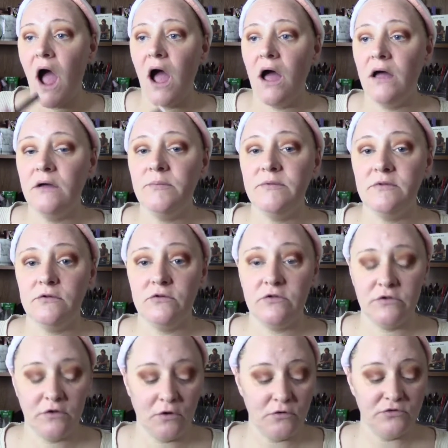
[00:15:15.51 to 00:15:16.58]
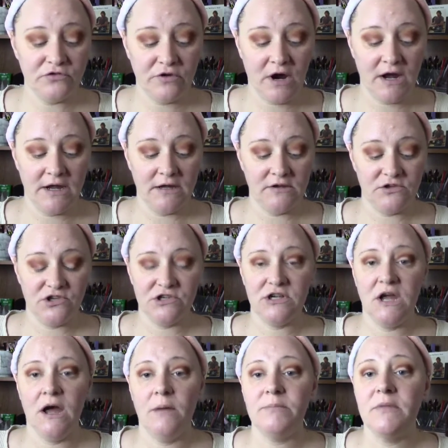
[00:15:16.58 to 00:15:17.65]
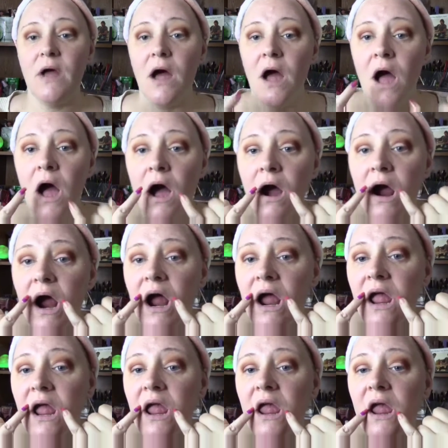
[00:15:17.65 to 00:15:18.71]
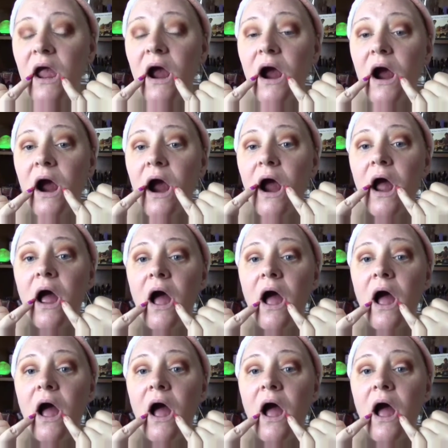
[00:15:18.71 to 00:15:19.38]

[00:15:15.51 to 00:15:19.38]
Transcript: My lips are so dry and chapped. Right here